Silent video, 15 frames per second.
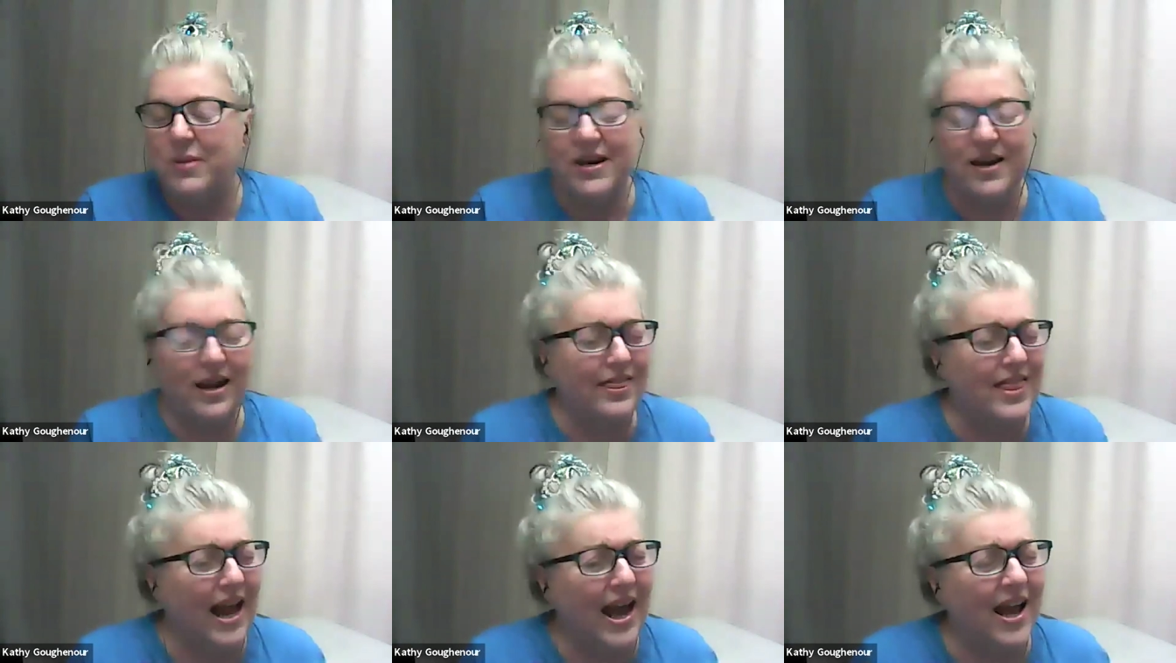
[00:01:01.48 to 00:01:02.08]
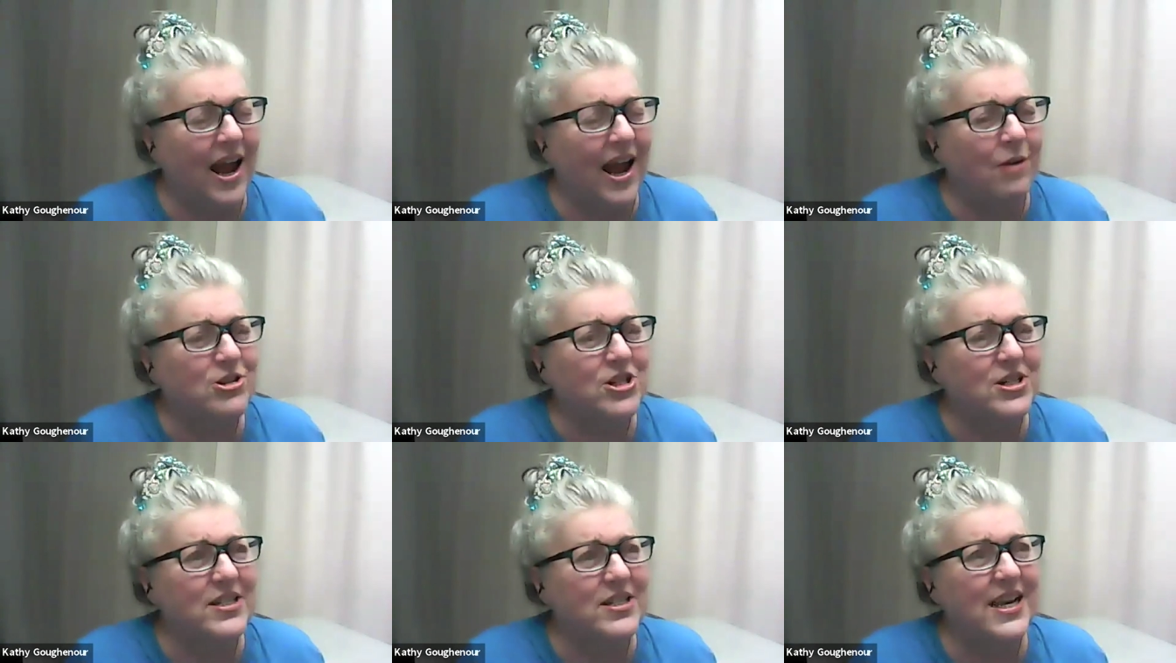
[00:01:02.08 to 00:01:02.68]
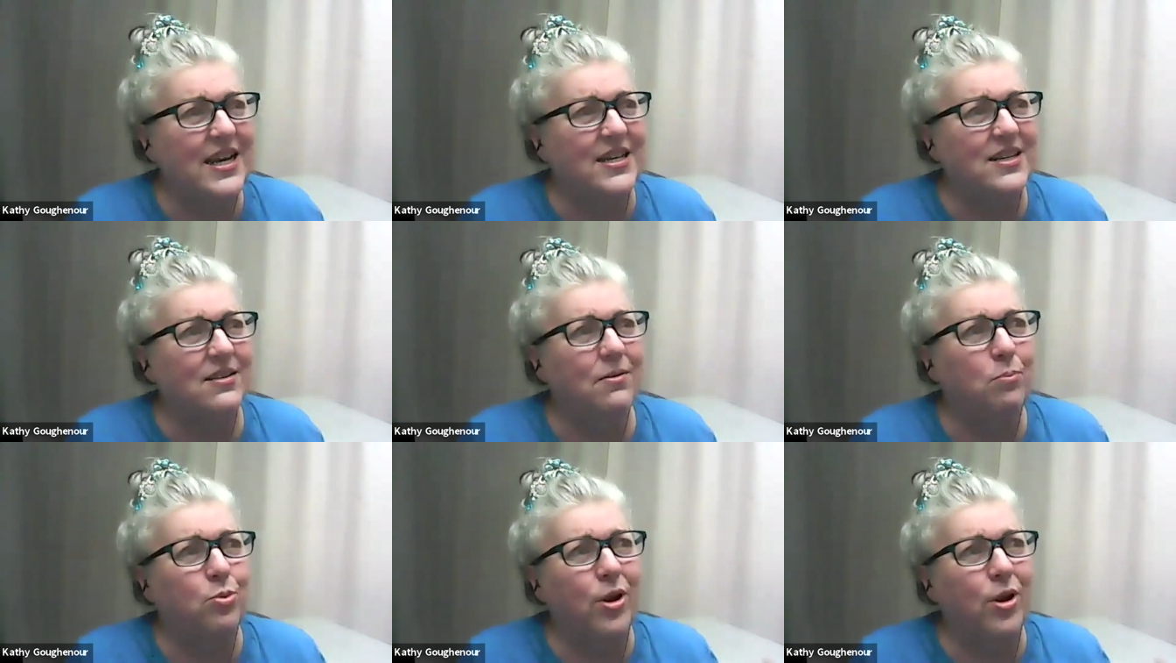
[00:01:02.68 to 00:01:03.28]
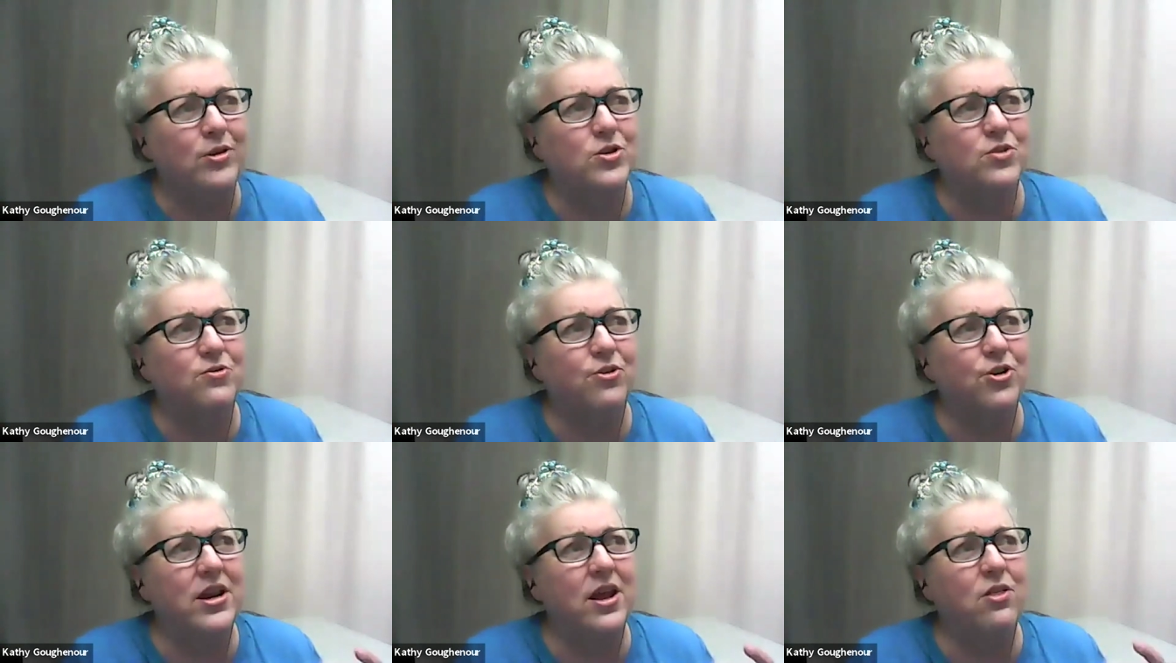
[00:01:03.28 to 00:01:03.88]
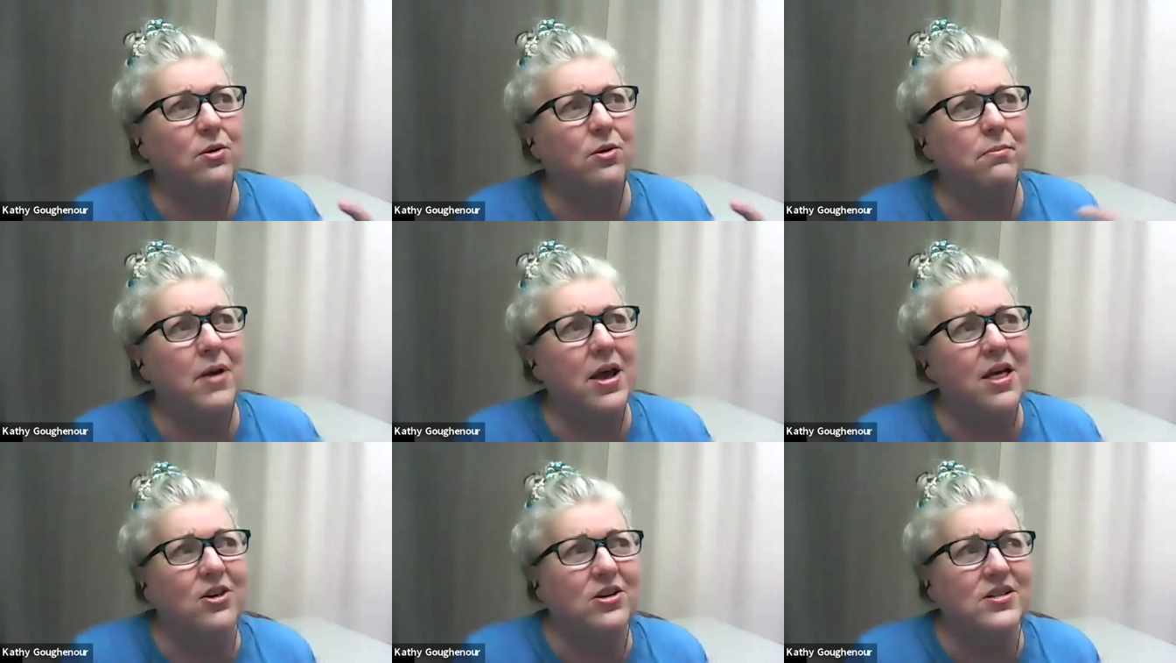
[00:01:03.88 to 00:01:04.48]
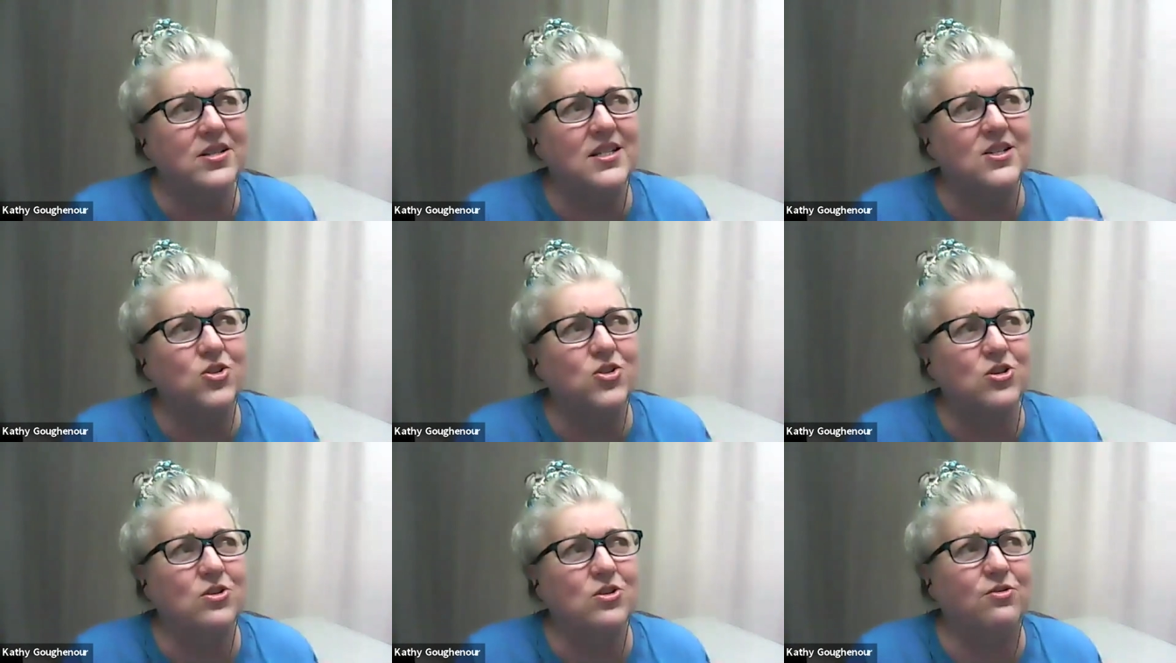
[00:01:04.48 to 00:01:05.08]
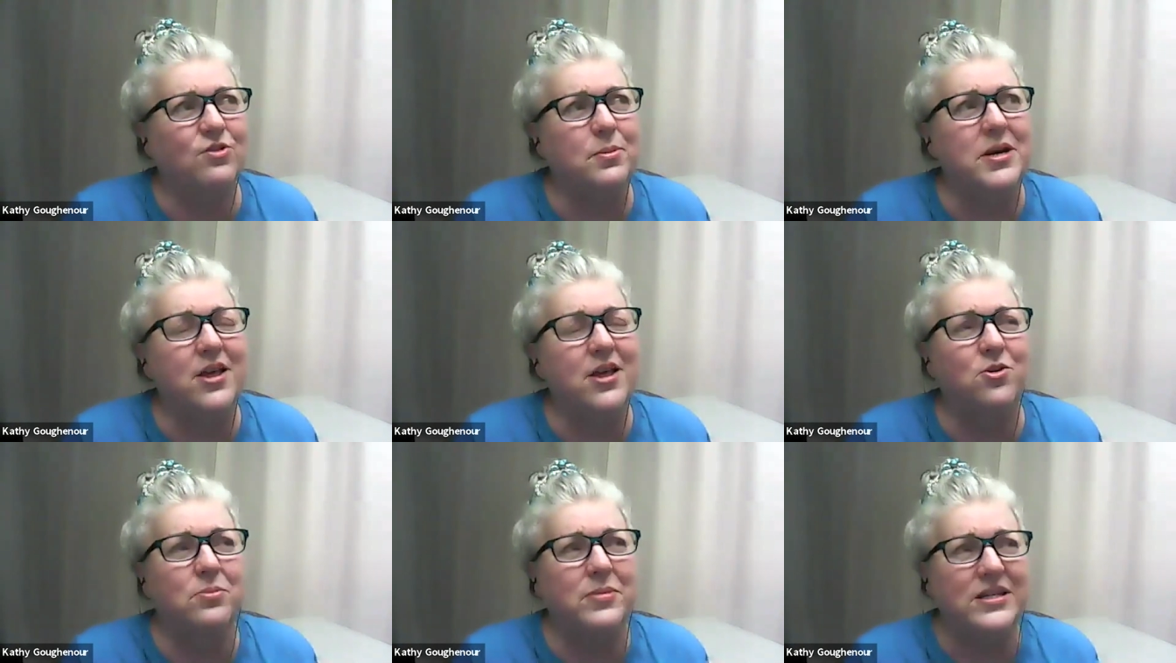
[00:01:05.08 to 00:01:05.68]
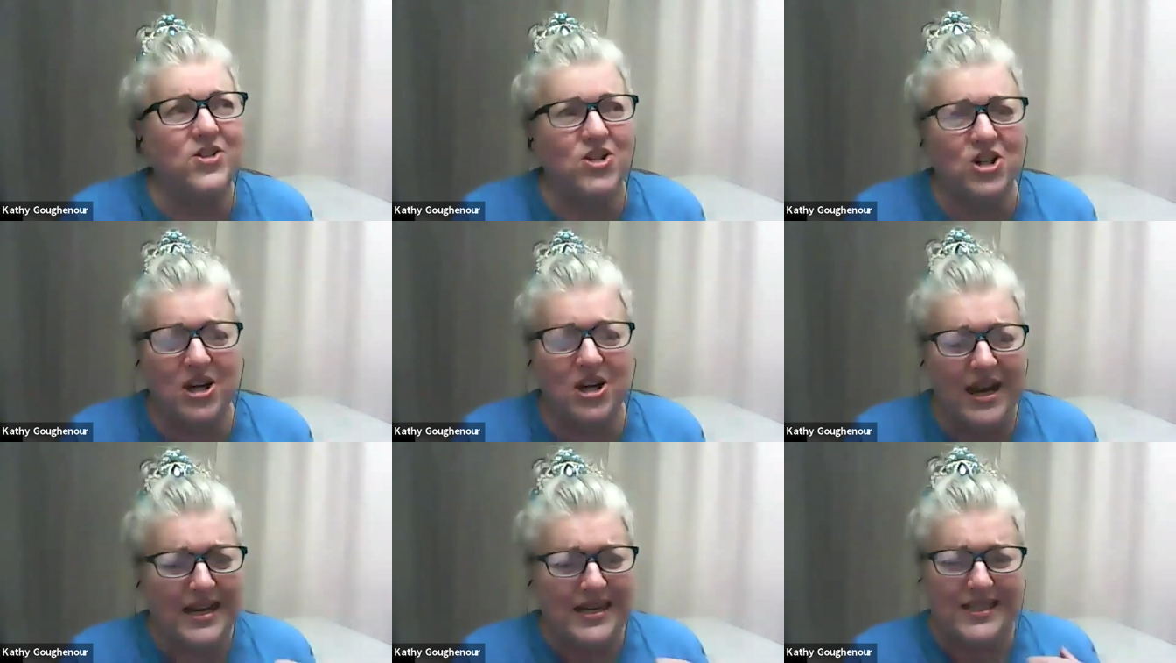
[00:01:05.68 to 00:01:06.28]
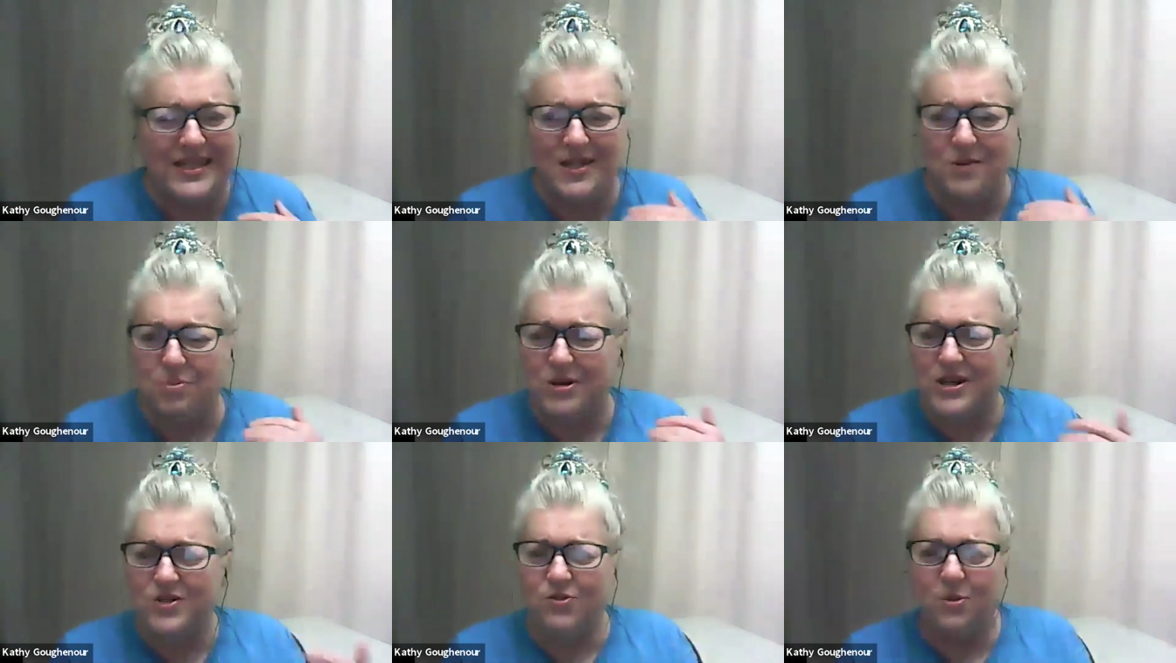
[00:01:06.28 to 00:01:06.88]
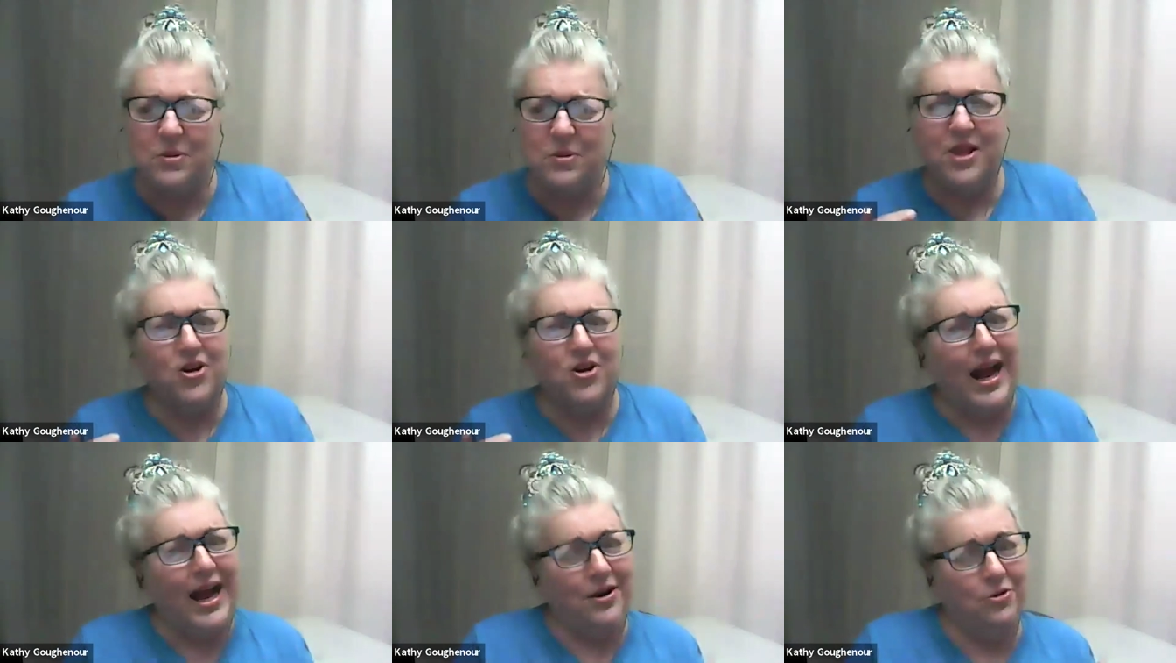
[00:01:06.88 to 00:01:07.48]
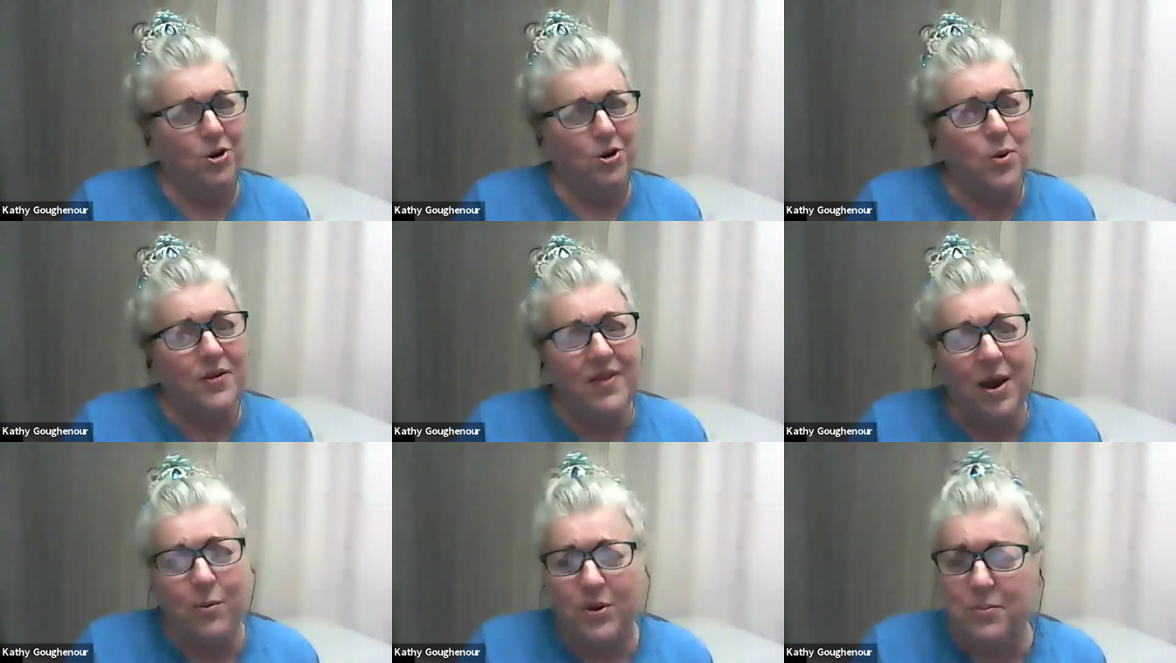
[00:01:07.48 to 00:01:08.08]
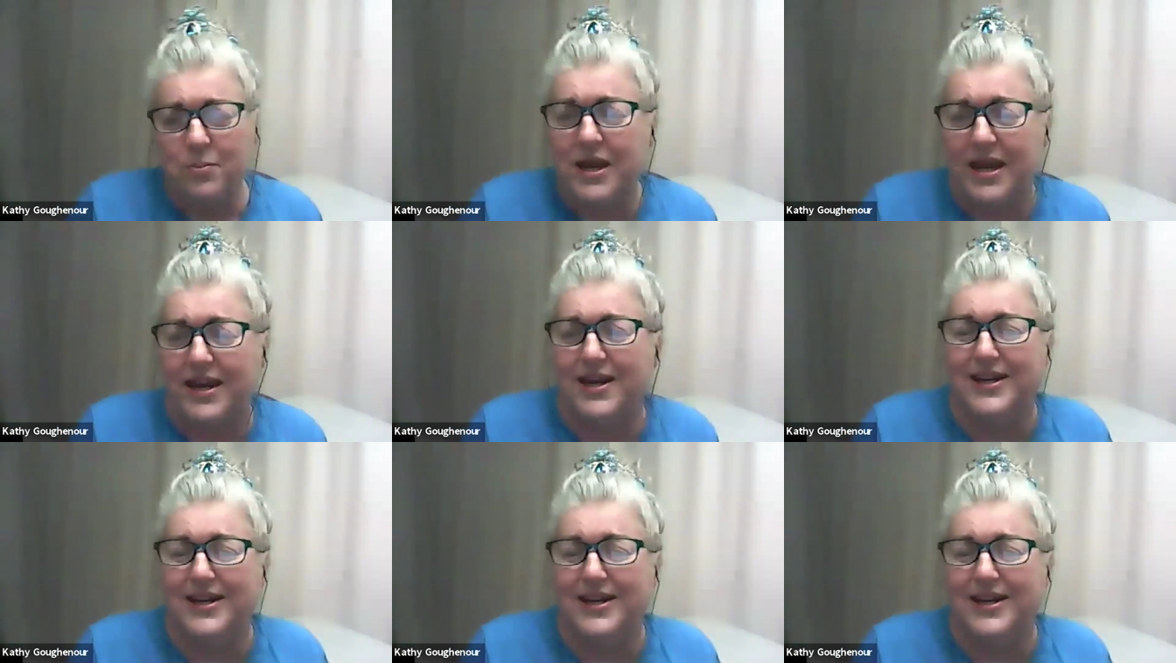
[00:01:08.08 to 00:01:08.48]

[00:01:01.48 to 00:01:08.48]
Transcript: an, uh, I was going to say brothers for another mother, sisters from another mister, siblings from another, I don't know what that would be.